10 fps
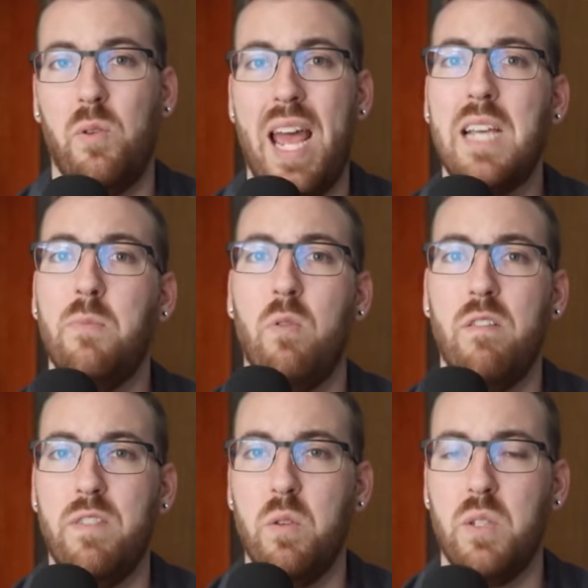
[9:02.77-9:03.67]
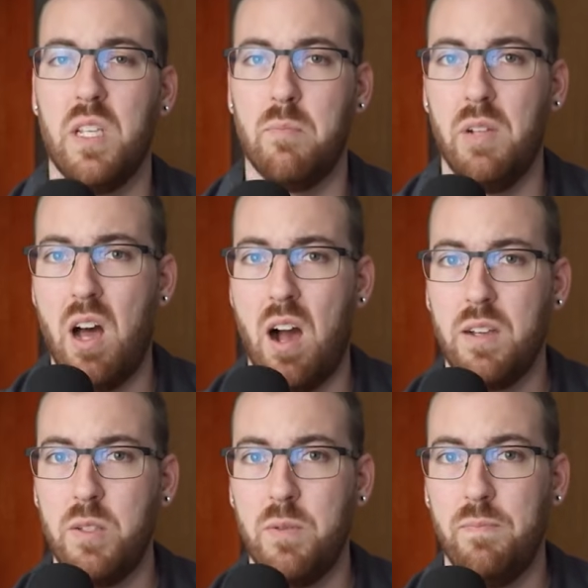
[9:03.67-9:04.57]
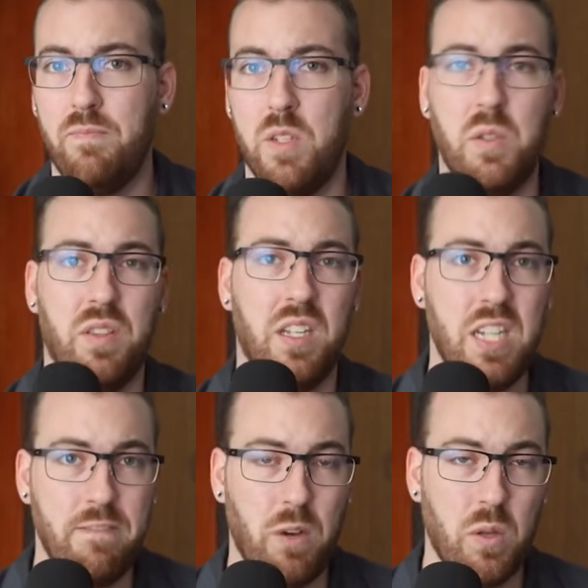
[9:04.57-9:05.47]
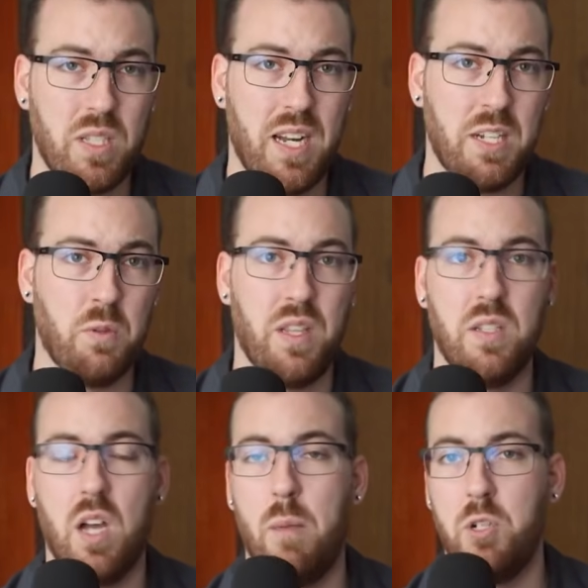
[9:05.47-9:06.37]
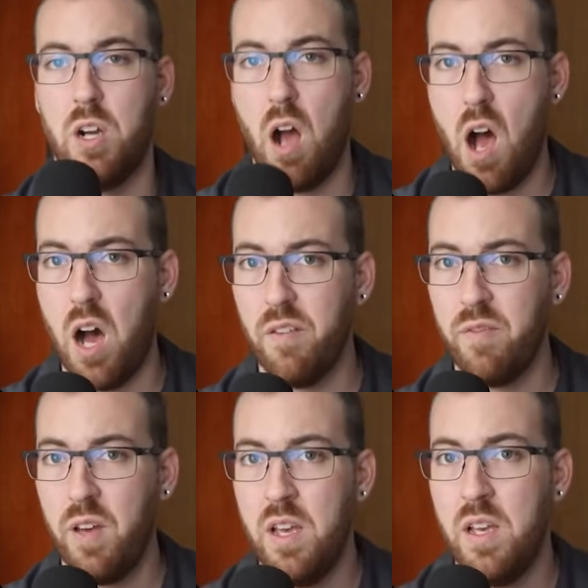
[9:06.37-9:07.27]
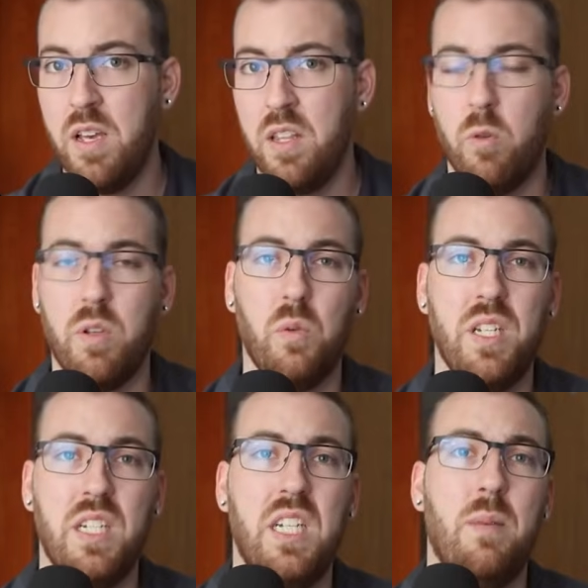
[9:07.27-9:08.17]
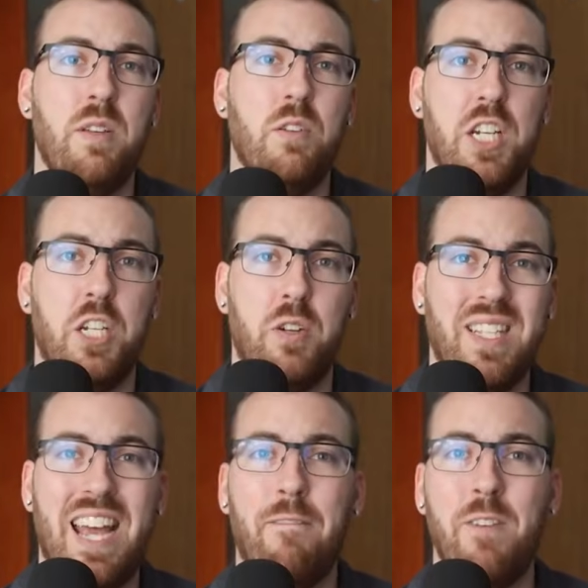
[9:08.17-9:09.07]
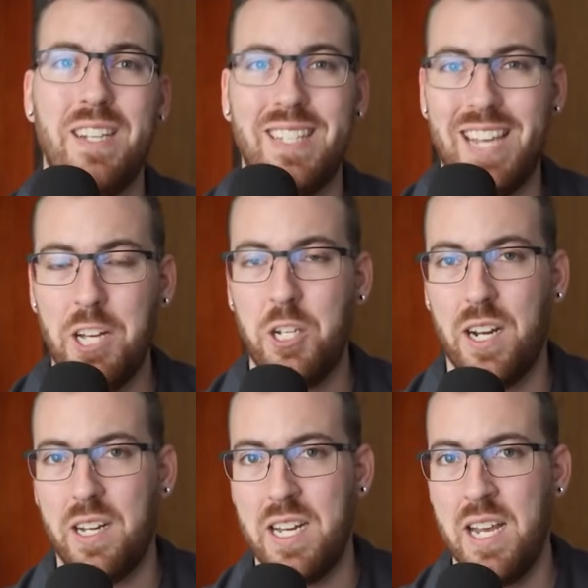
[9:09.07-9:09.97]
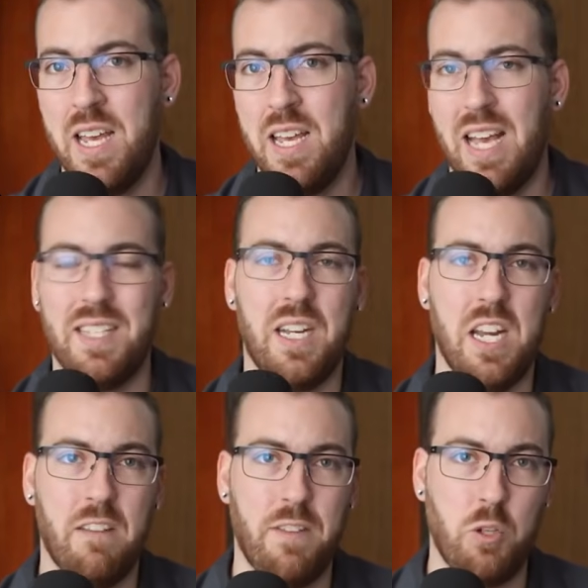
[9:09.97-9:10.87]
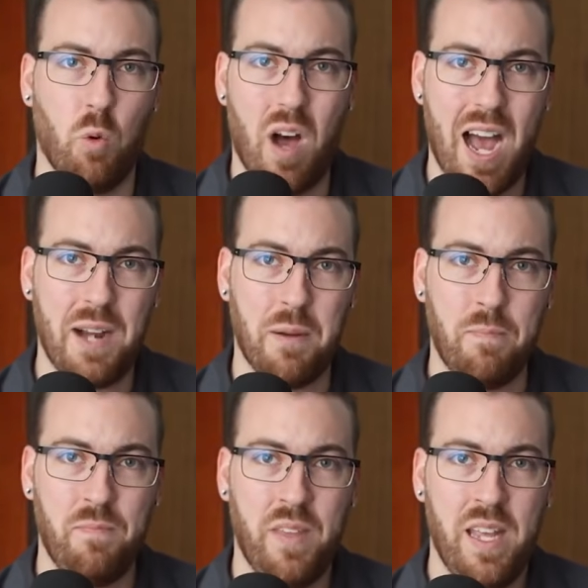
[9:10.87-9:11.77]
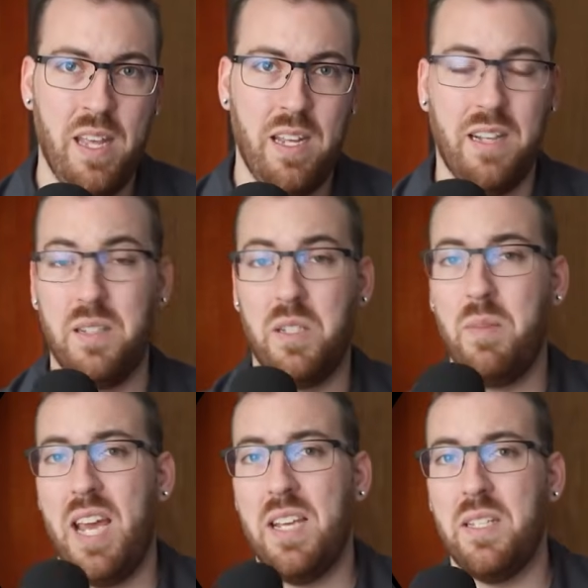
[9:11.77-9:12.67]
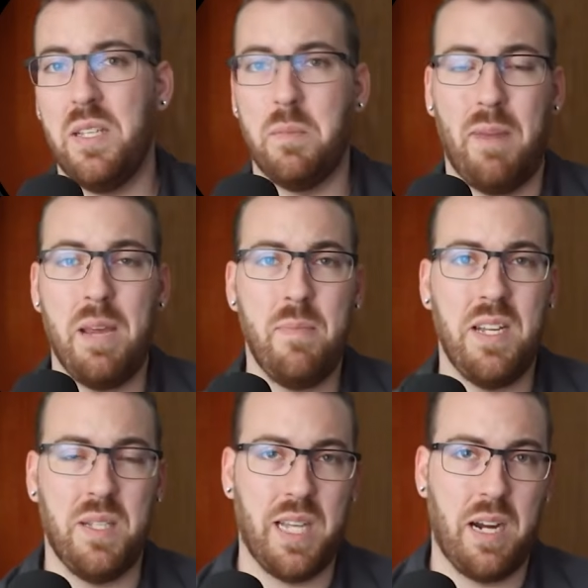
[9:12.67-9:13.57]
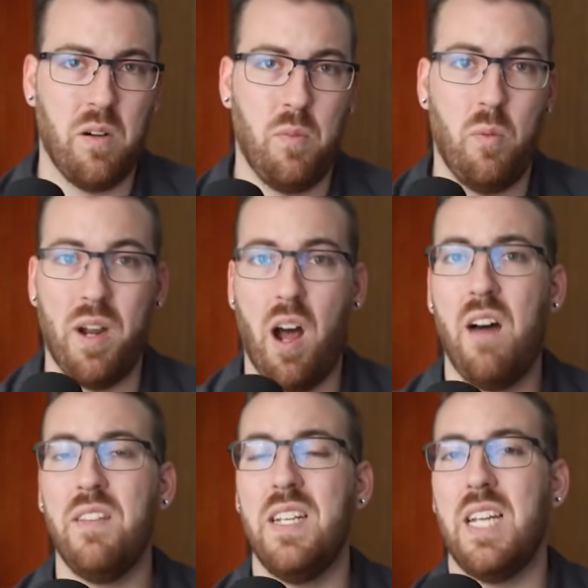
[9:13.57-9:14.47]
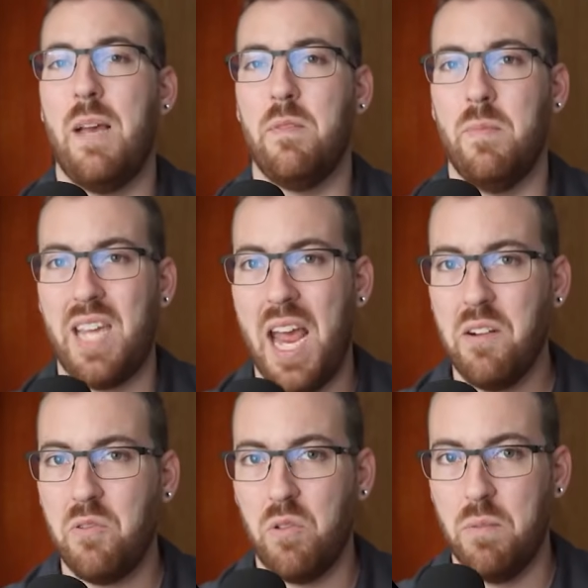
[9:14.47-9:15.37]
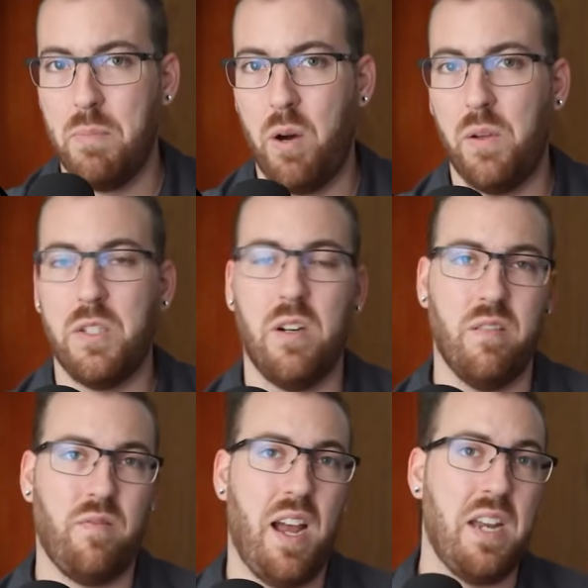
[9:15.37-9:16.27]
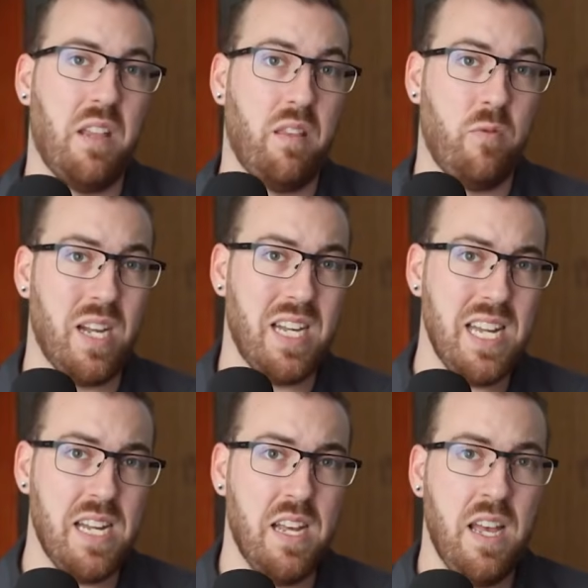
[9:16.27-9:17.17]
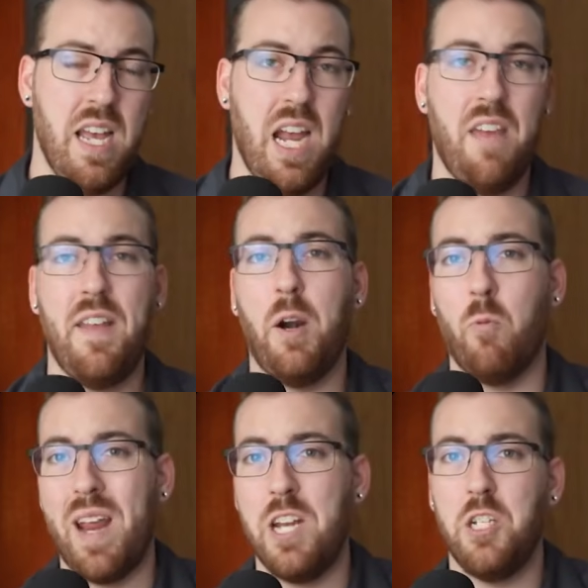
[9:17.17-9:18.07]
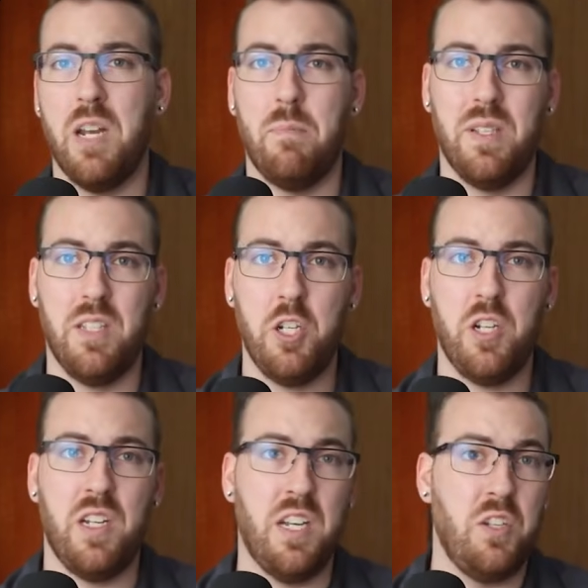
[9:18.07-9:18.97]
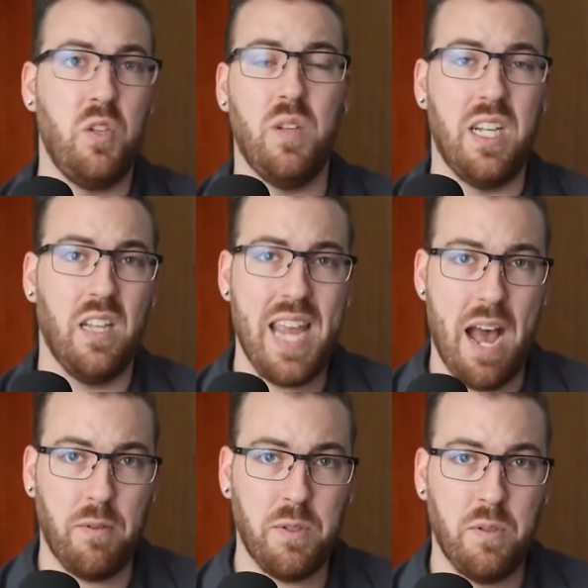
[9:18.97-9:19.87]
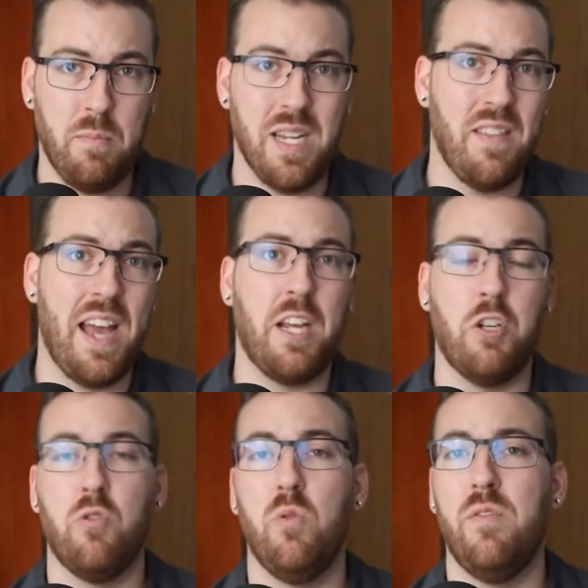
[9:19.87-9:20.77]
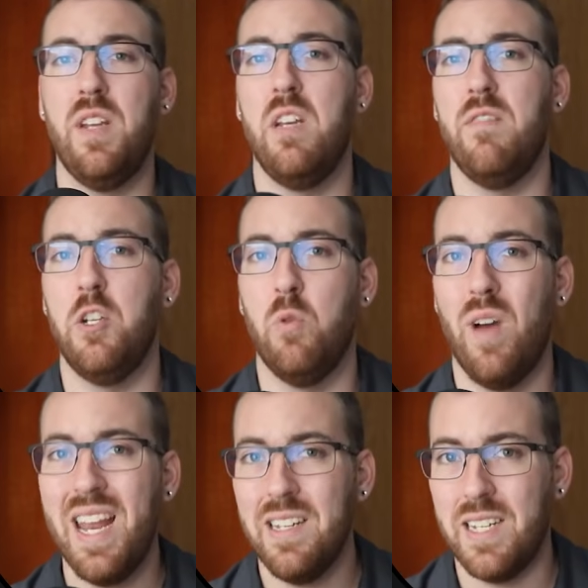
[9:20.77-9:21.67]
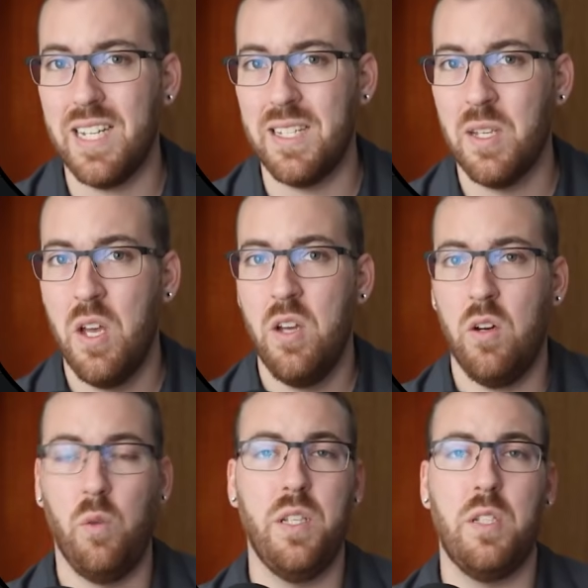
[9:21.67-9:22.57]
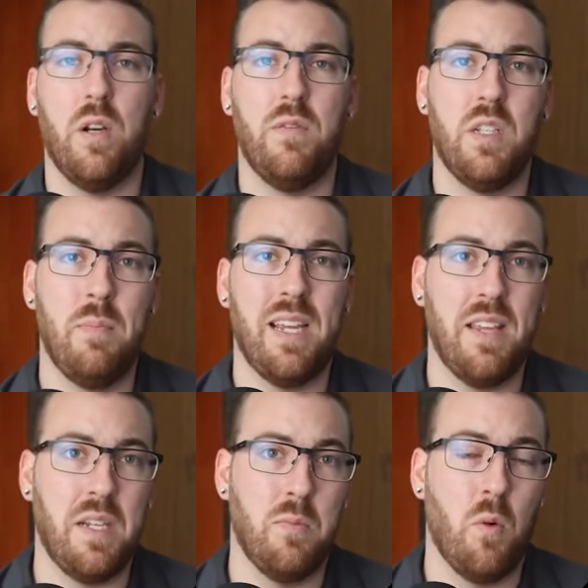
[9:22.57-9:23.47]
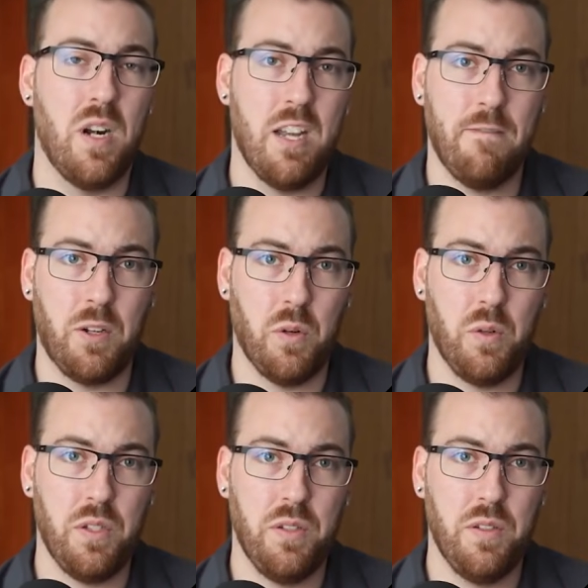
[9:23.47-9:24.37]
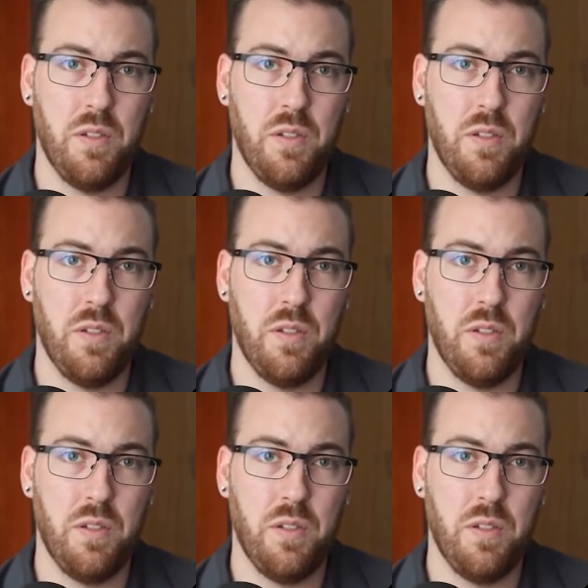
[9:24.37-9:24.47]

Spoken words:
Export Views as Blocks. Using the default settings with this option off, the resulting DWG treats every sketch entity as an individual item. And in some cases, this might be desirable, but oftentimes mechanical components are defined in 3D and then arranged and positioned in 2D layouts, meaning that control of individual entities only serves to make things more difficult.